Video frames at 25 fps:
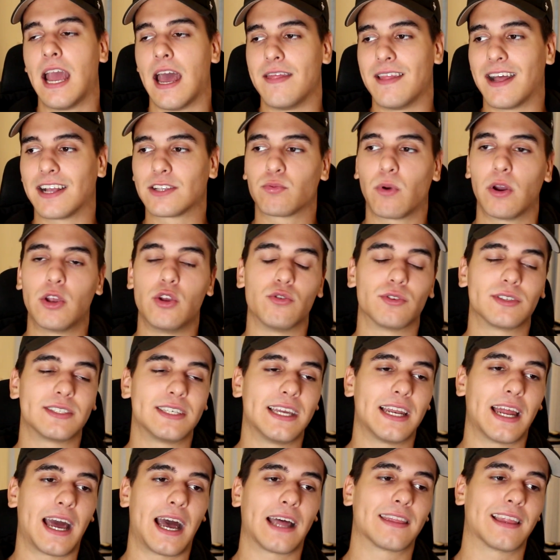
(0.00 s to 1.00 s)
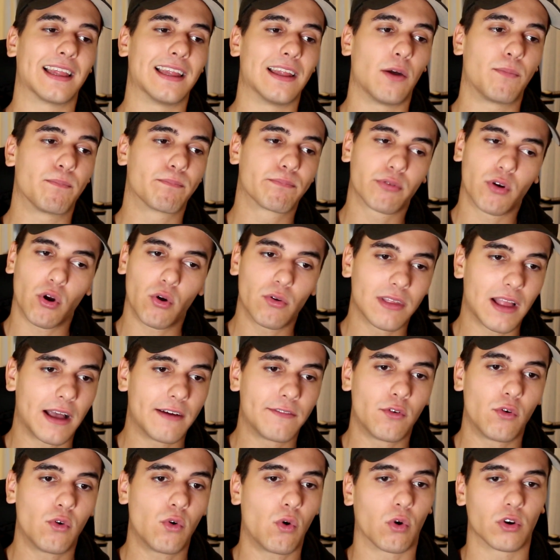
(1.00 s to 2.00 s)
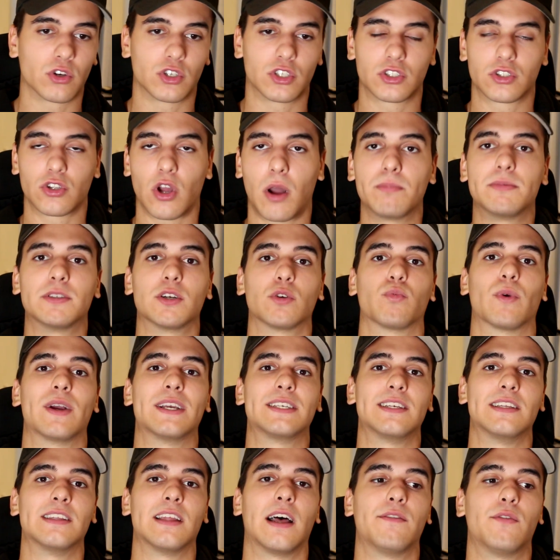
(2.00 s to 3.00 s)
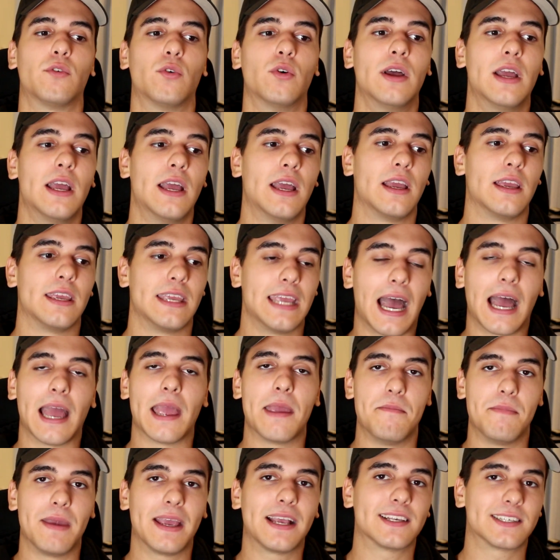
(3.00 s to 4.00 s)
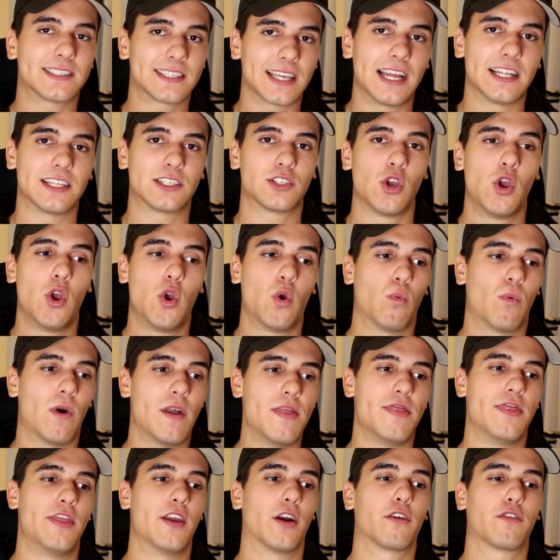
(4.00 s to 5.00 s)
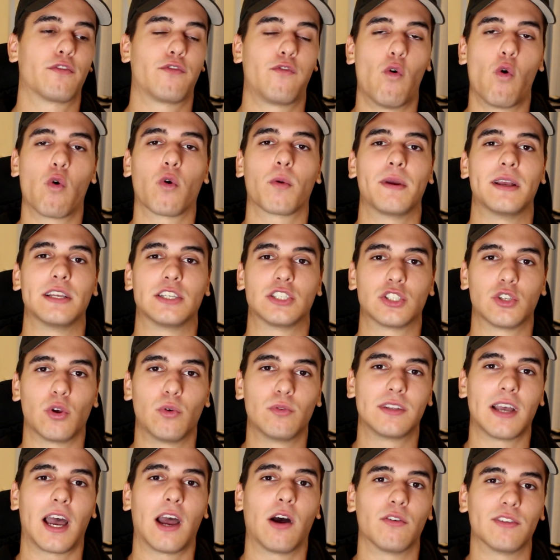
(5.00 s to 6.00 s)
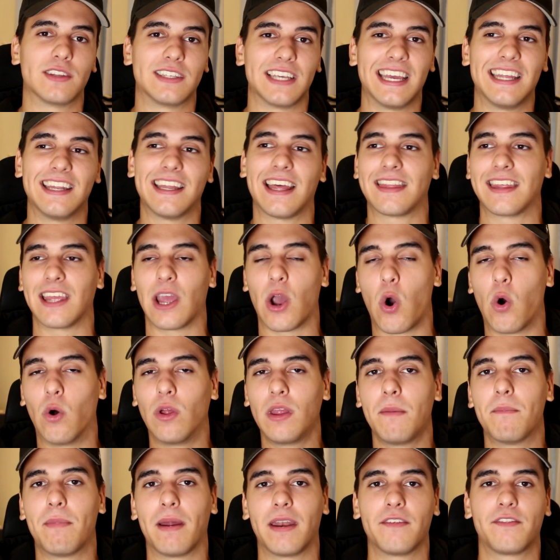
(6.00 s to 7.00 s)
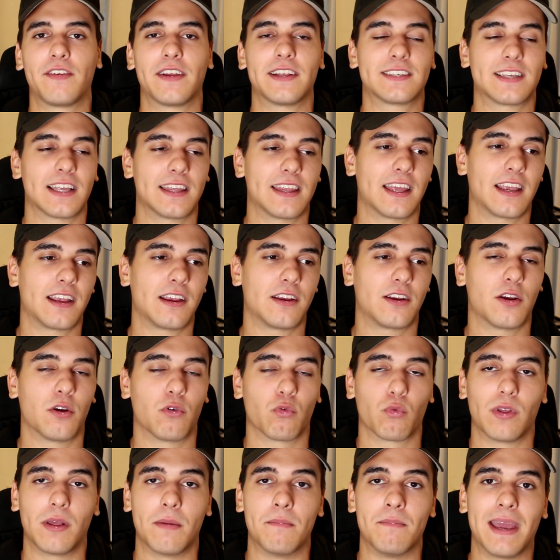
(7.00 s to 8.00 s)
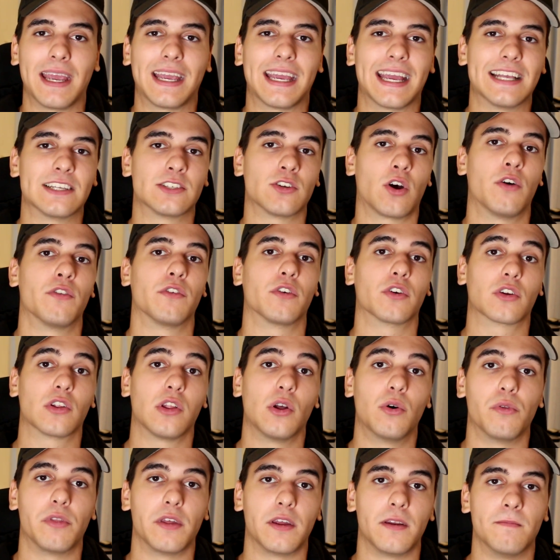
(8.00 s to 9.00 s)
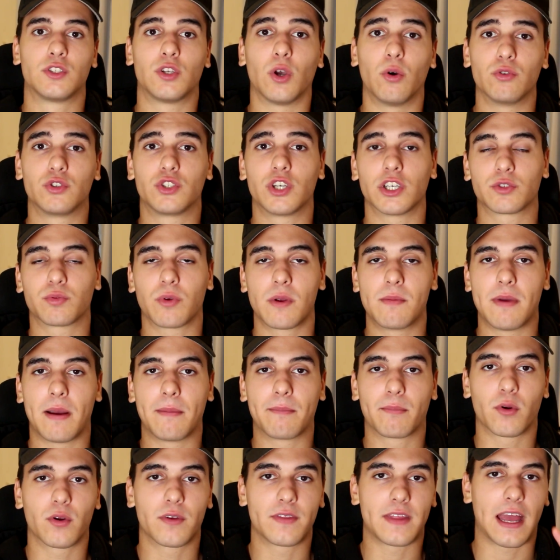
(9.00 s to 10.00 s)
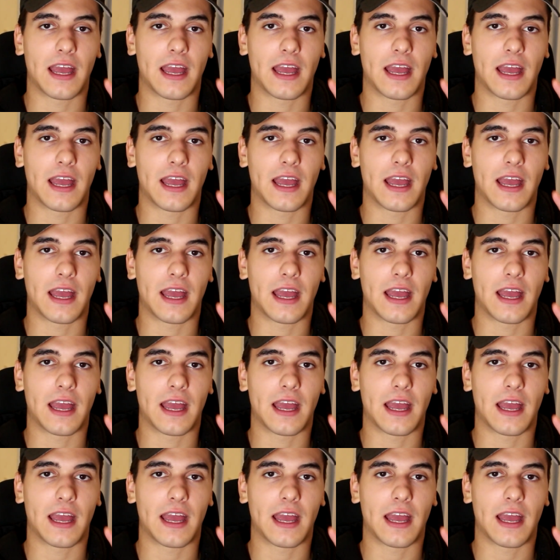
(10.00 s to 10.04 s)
And that's why you see it at the pro level or just top tier racing level. Yeah, it makes sense when their form is so dialed in that the only benefits that they can really make is on their clothing. So just remember